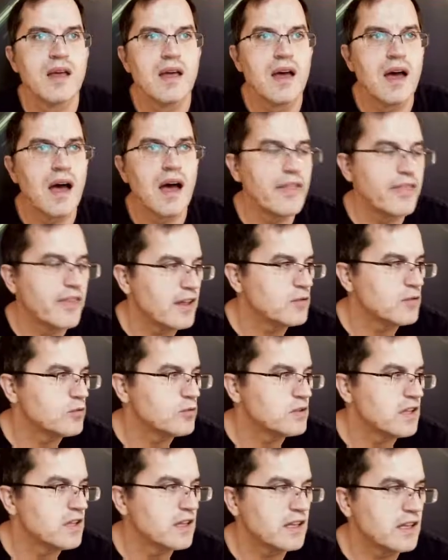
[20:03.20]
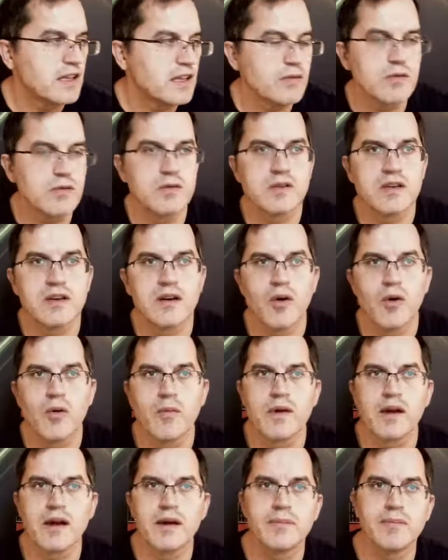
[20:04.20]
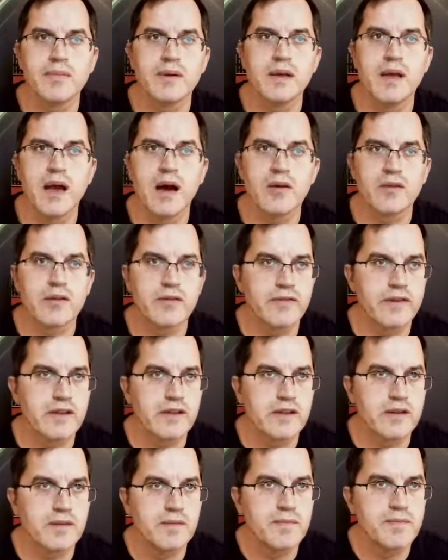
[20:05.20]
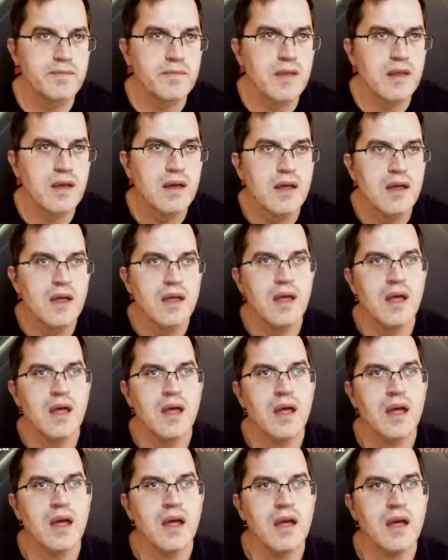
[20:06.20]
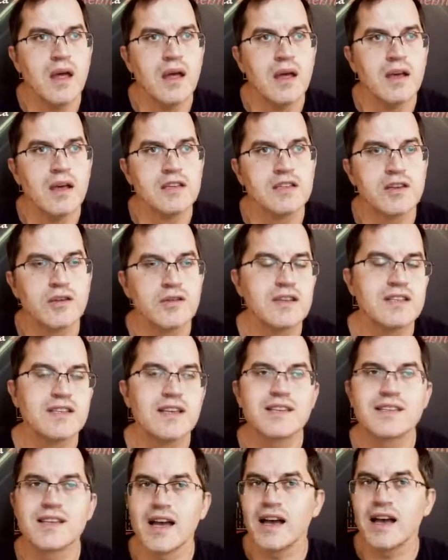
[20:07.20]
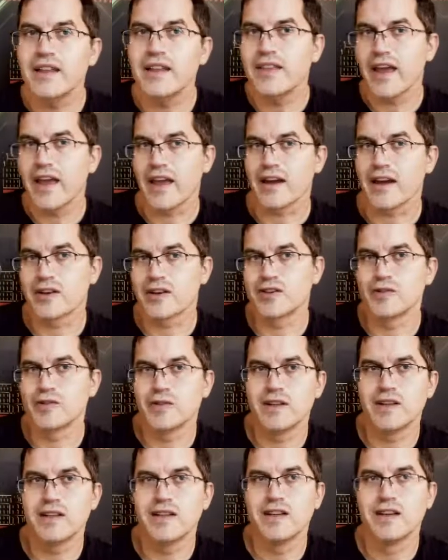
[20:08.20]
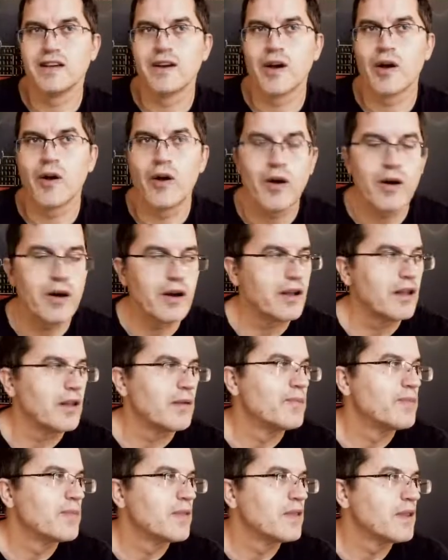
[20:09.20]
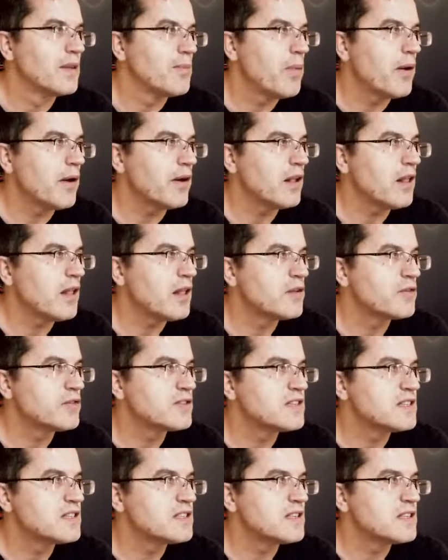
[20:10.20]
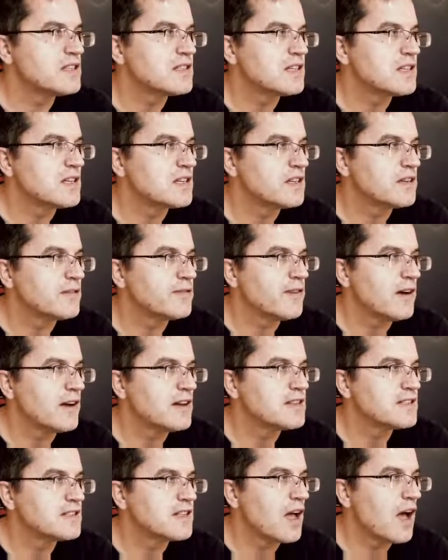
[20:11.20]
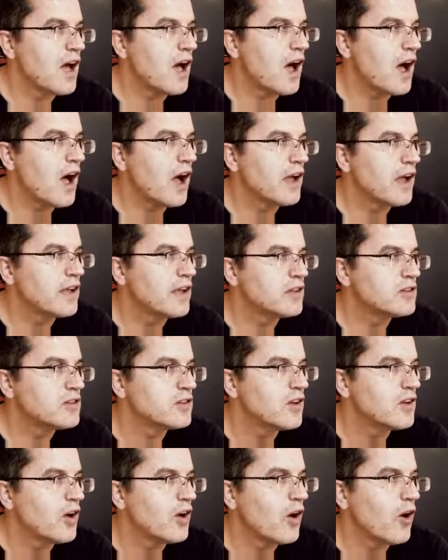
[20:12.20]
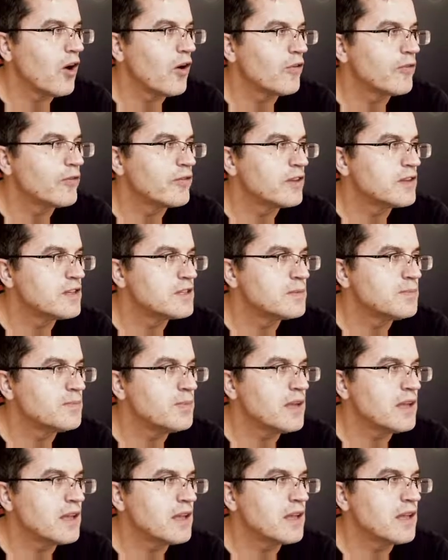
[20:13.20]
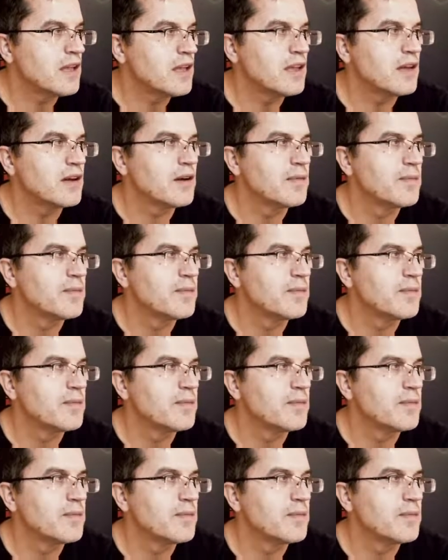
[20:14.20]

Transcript: and that would then give you the omega p out of it. So this is an actual coil. The parallel resistance here defines the height of this peak here.